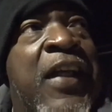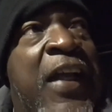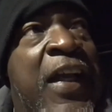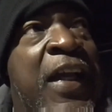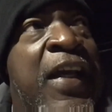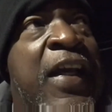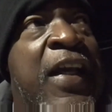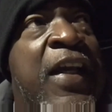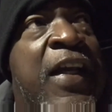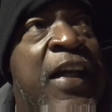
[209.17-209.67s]

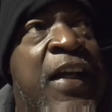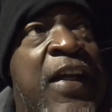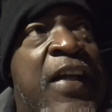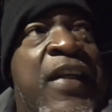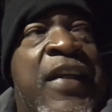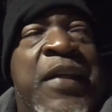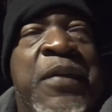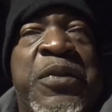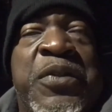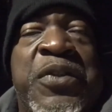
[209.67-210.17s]

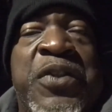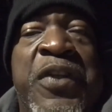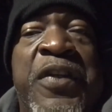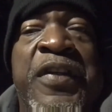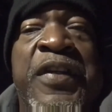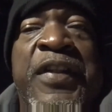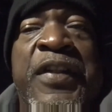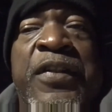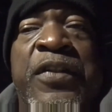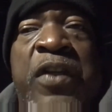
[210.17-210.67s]
and it was
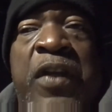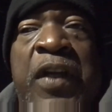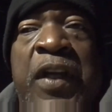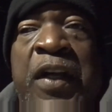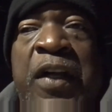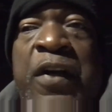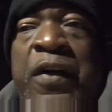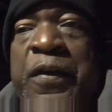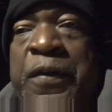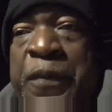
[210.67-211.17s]
turned into
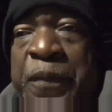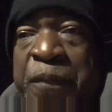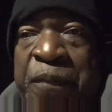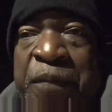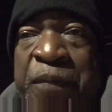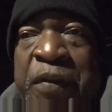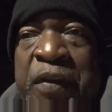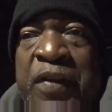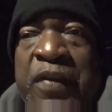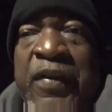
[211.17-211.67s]
law.
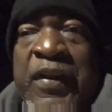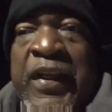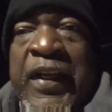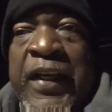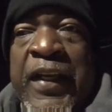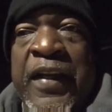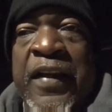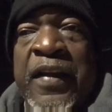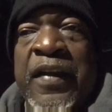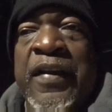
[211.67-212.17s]

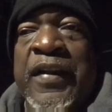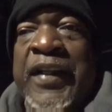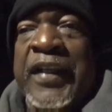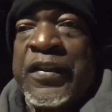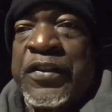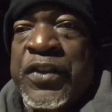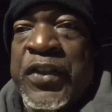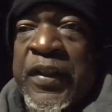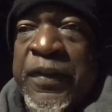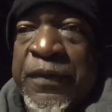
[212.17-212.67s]
Okay,
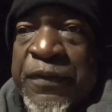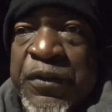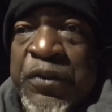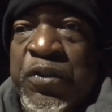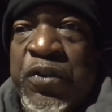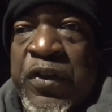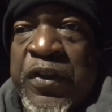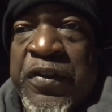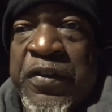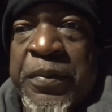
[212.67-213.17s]
that's the
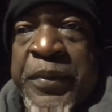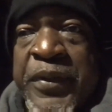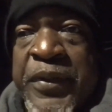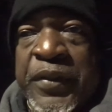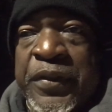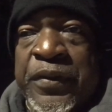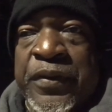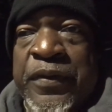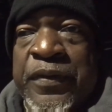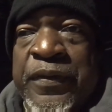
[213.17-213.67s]
infrastructure
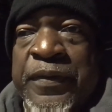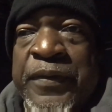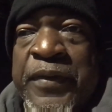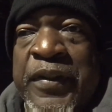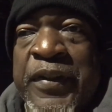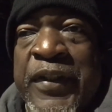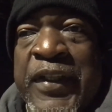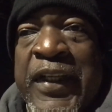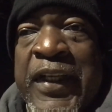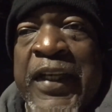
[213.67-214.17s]
bill.
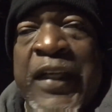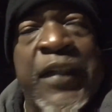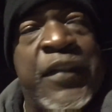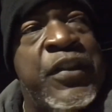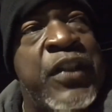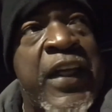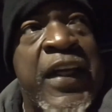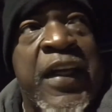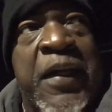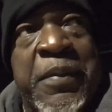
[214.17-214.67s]
Okay,
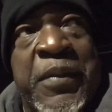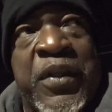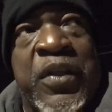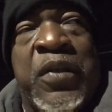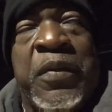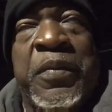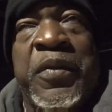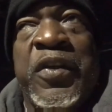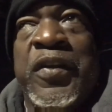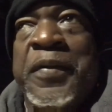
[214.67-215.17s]
check out my
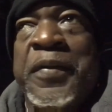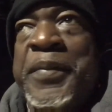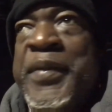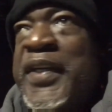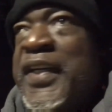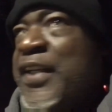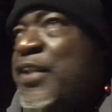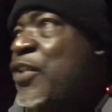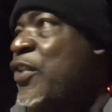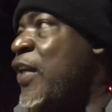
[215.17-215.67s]
community
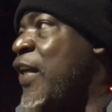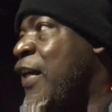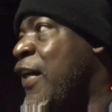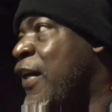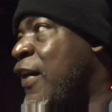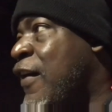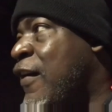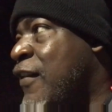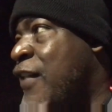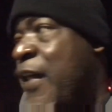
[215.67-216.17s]
page. You got
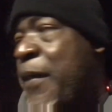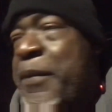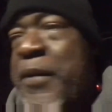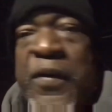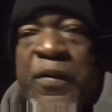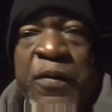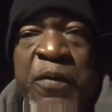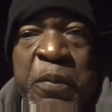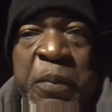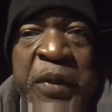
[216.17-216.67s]
all type of
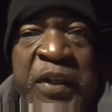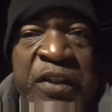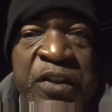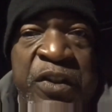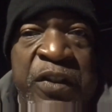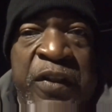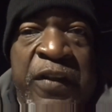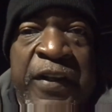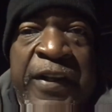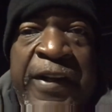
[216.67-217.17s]

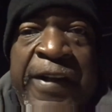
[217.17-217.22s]
information on